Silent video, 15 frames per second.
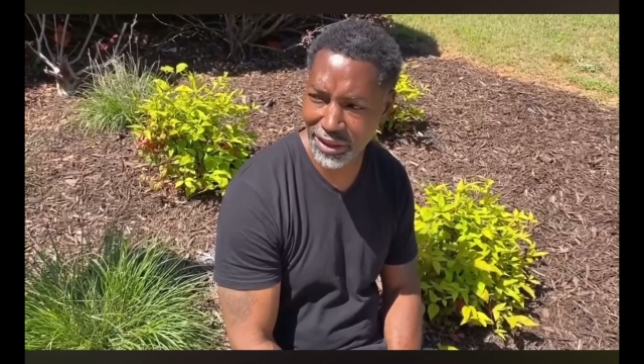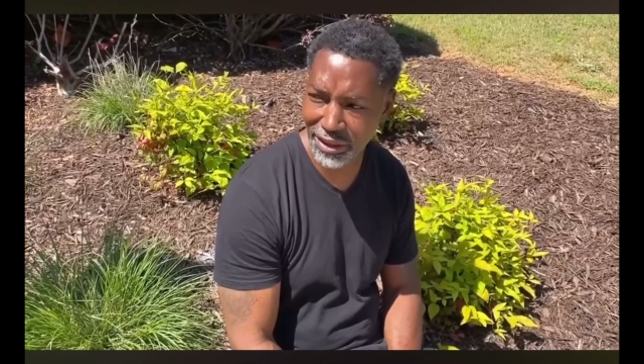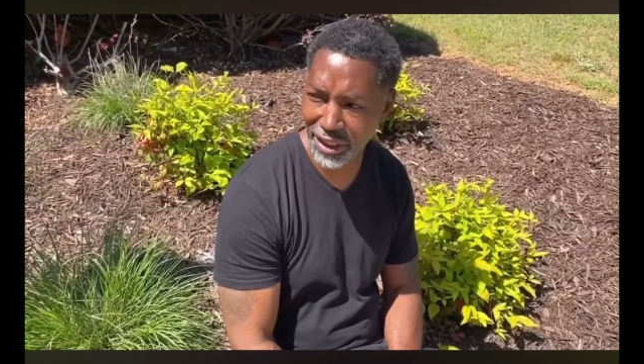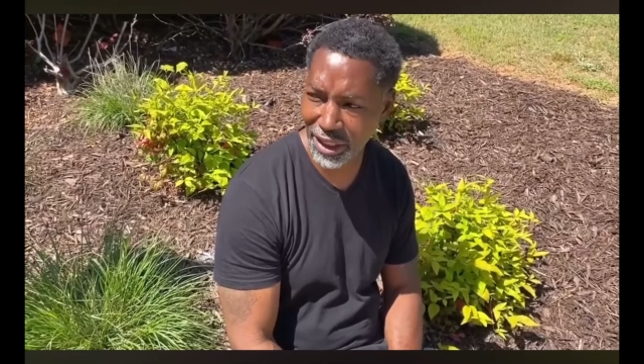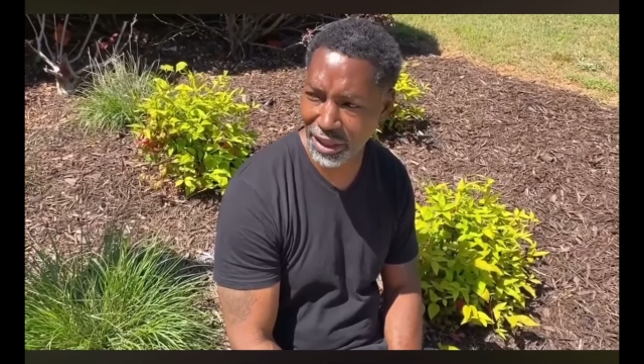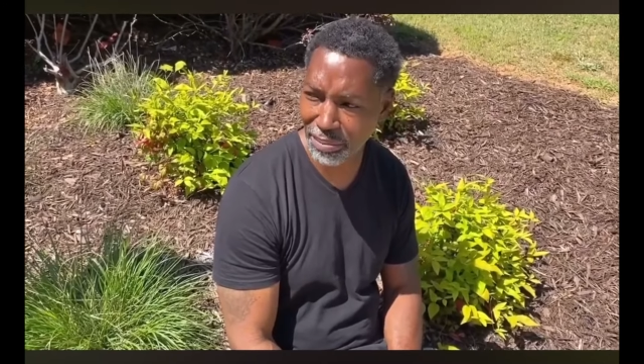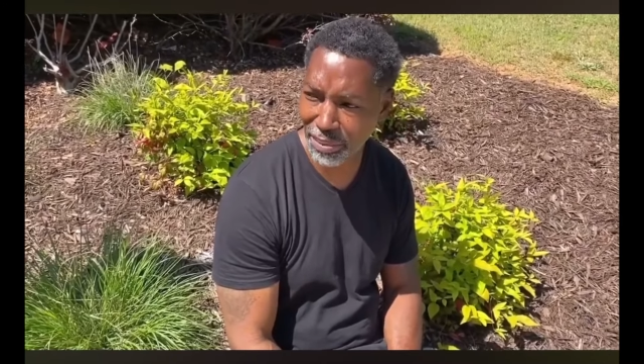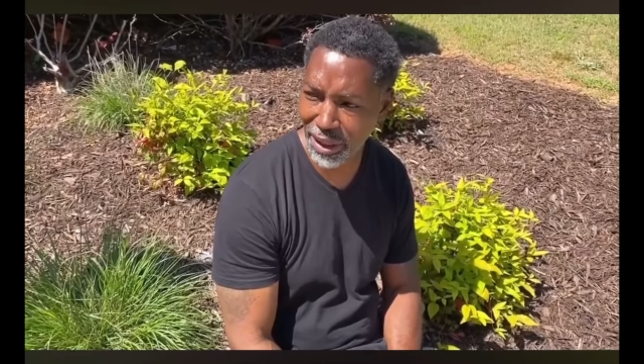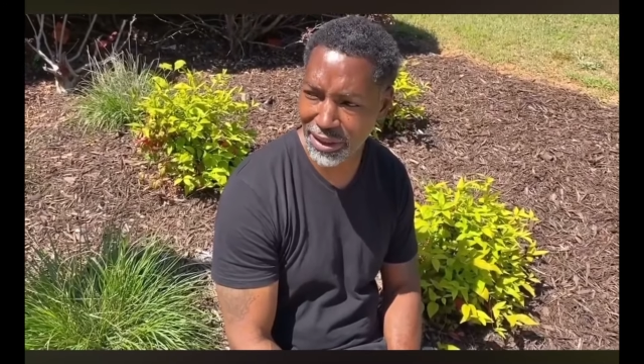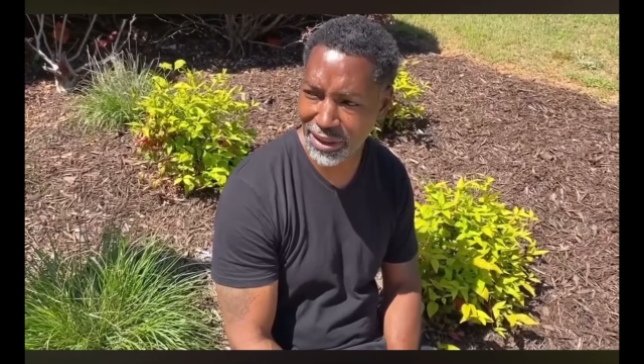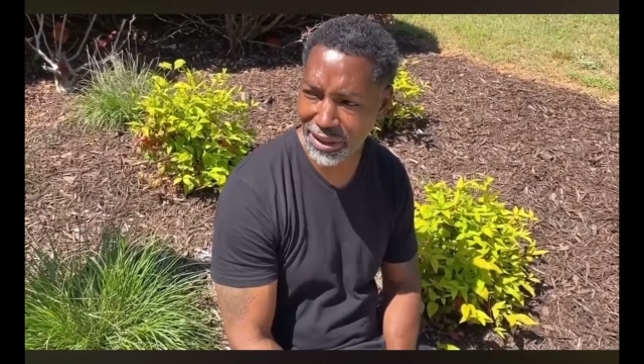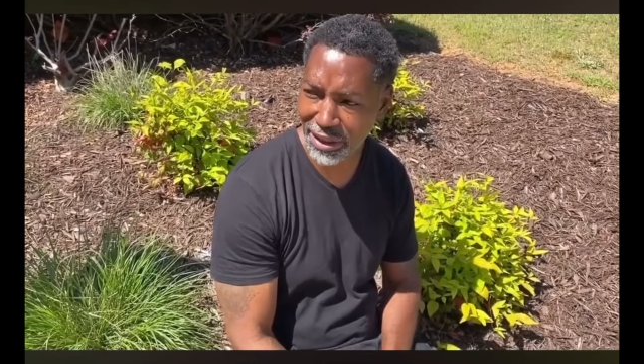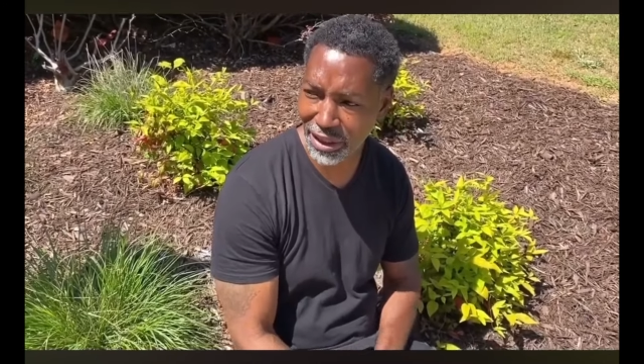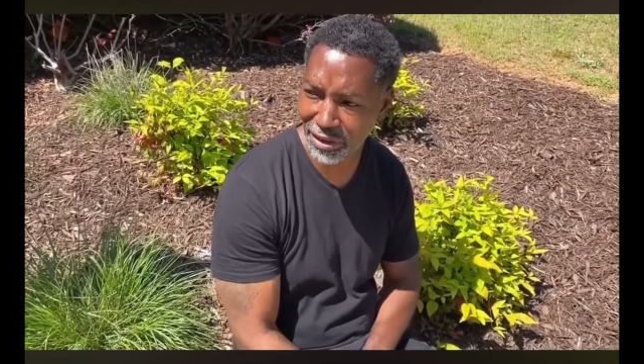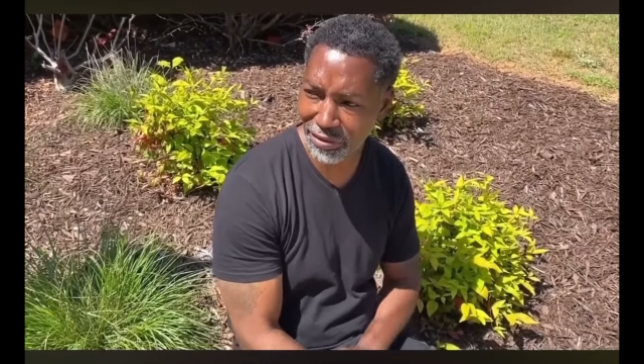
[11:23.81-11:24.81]
think about
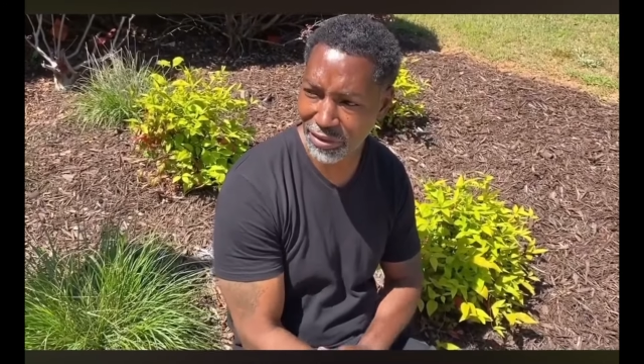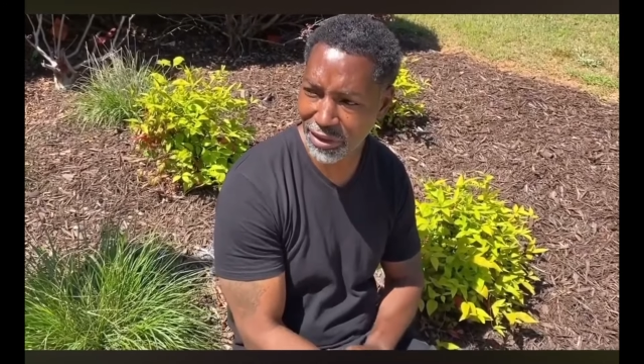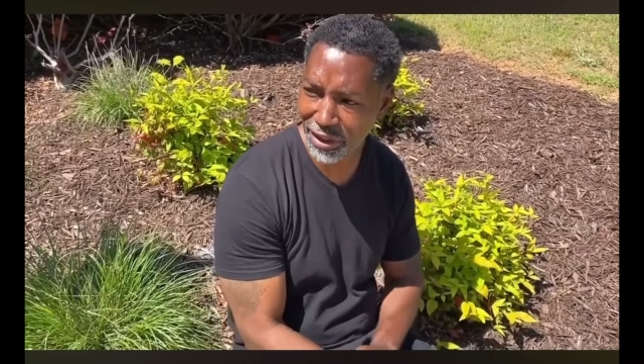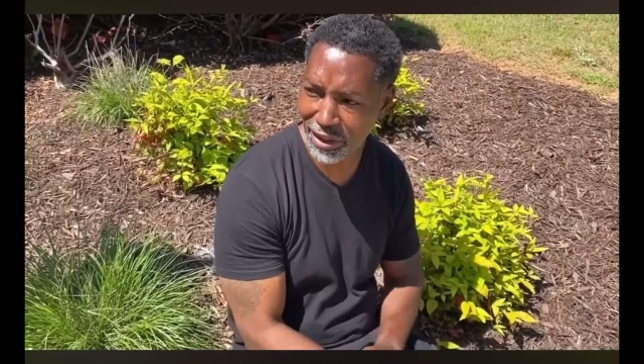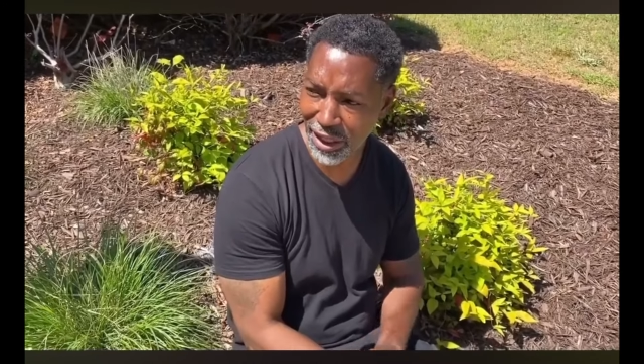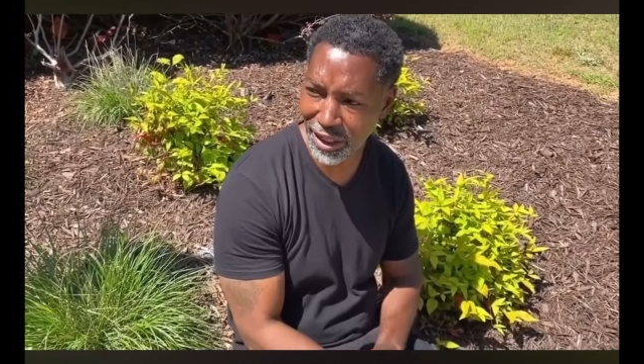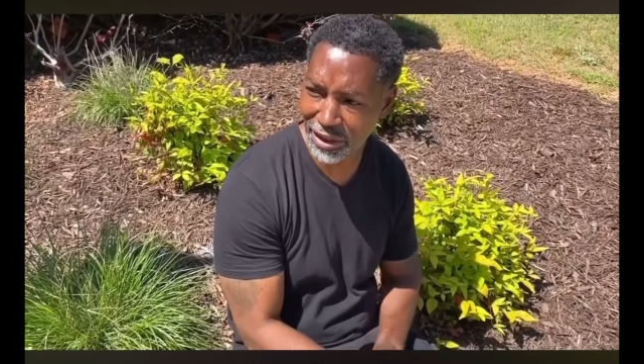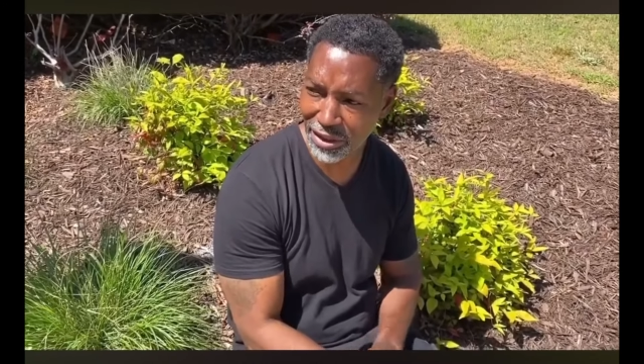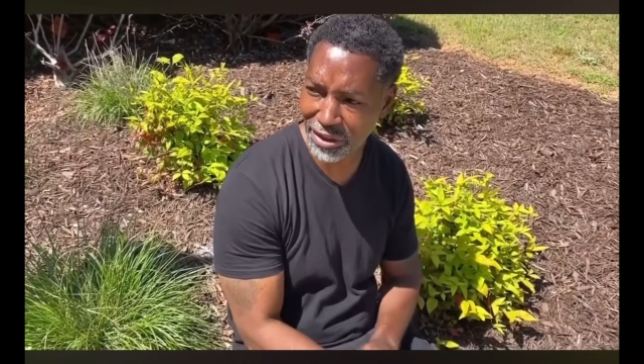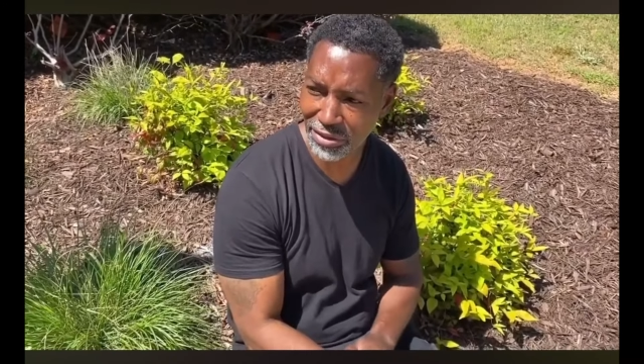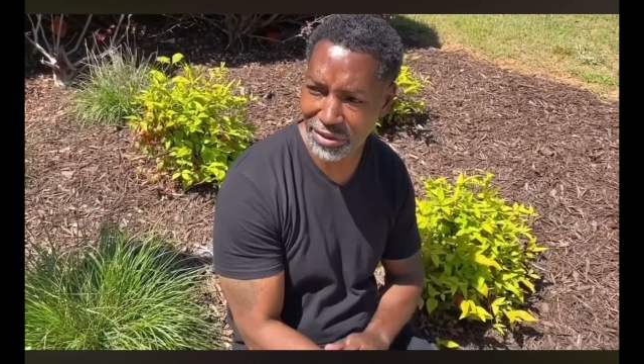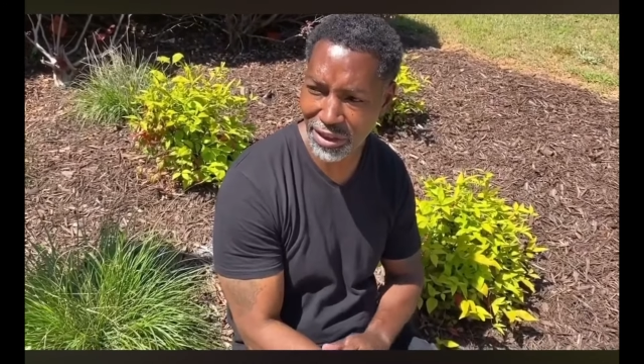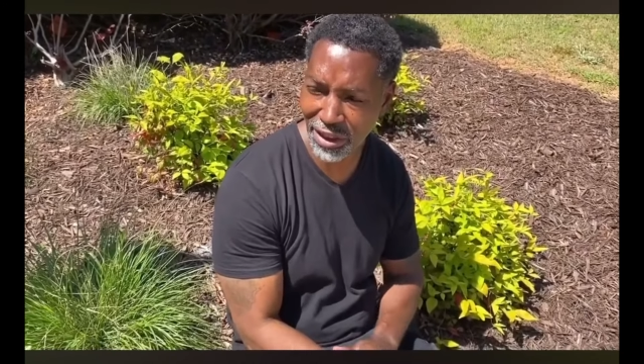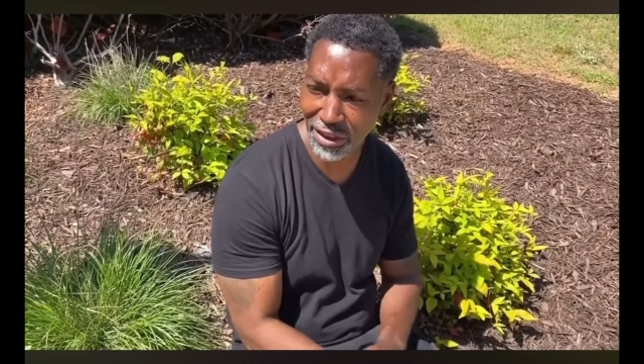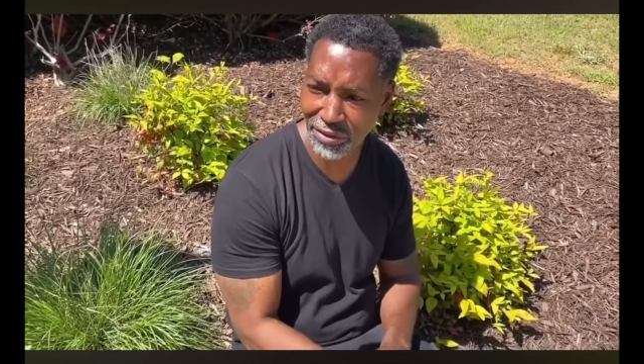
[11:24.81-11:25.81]
yourself and the things
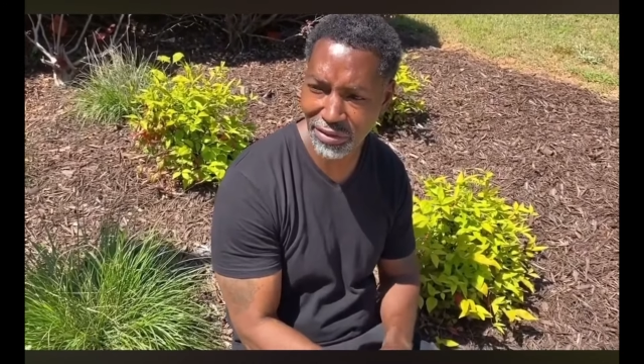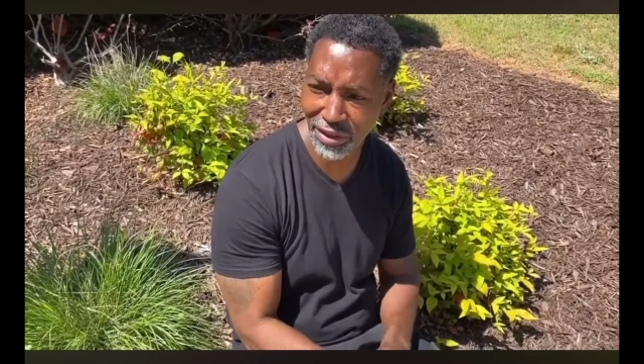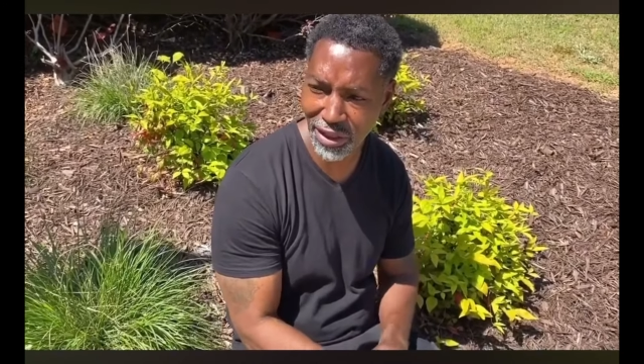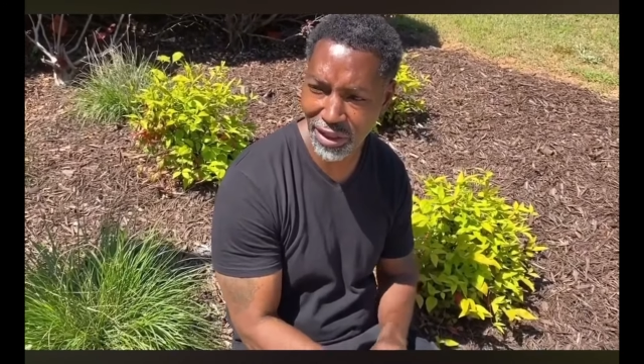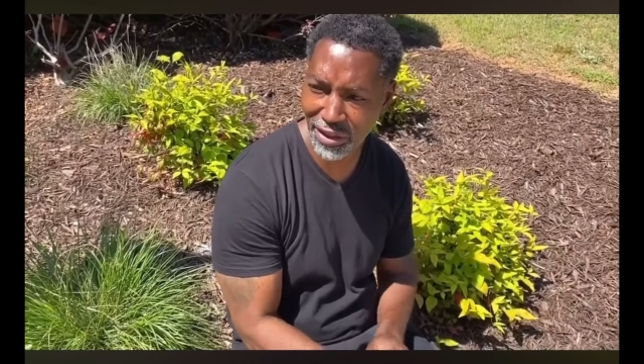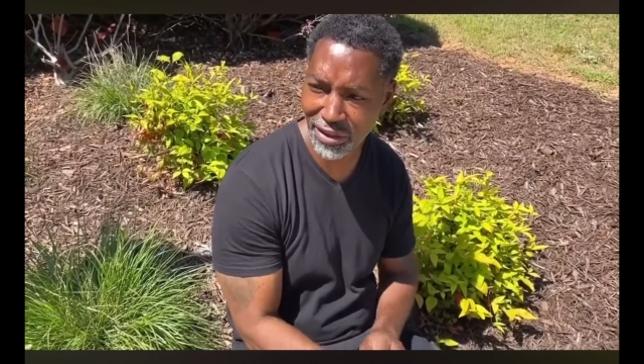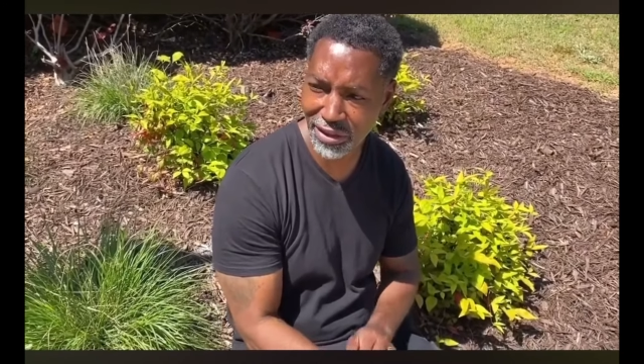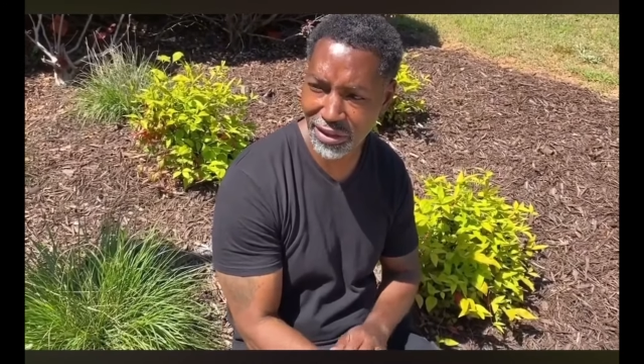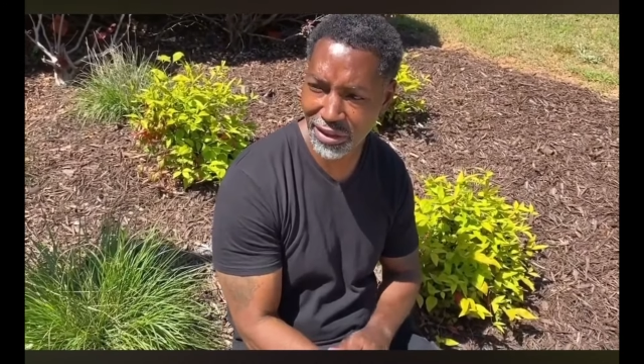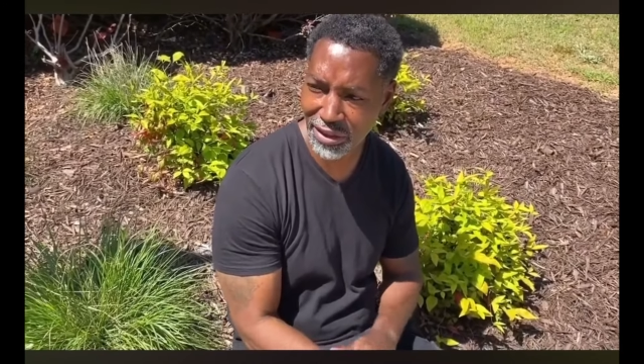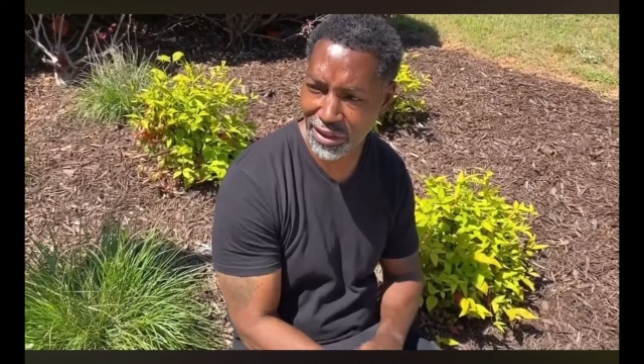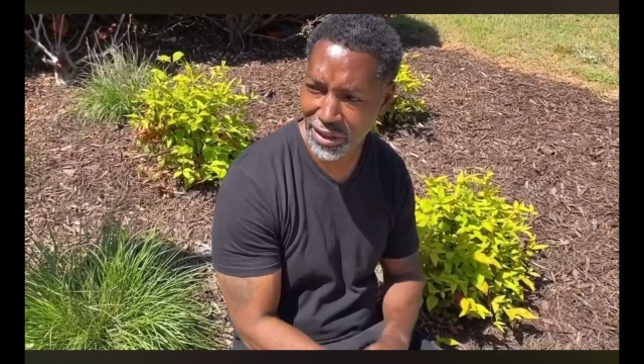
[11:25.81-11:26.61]
you've done for others